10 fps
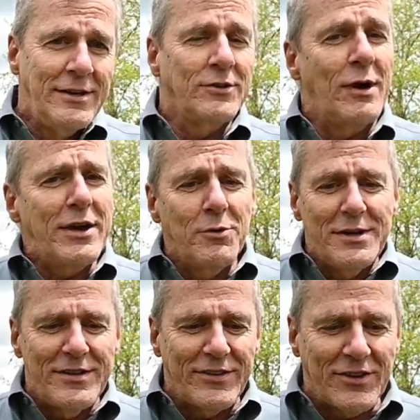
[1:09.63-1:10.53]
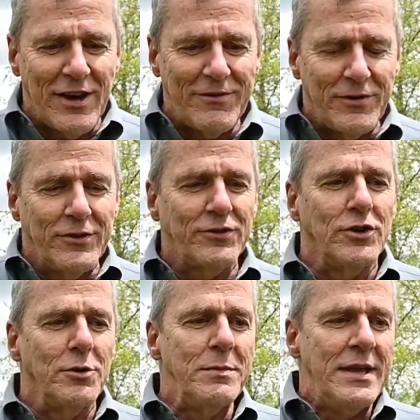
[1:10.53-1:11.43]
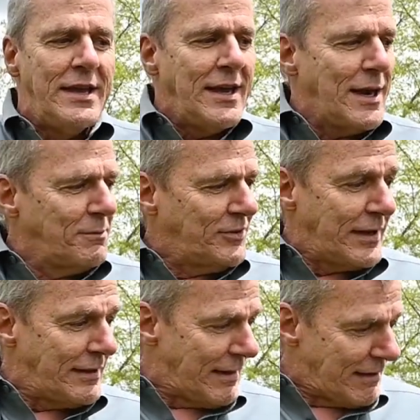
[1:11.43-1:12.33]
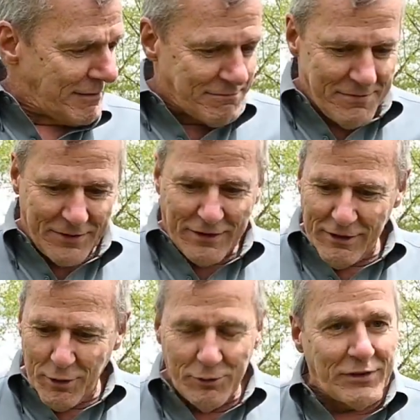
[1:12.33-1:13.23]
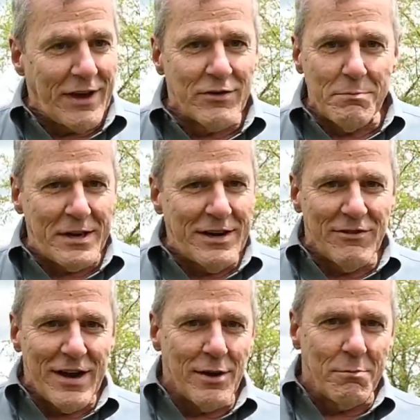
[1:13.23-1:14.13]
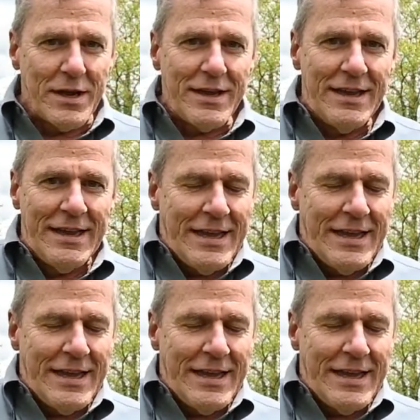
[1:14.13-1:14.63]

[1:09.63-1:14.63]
So I go into this conference room, and I'm sitting like this close to everybody around me,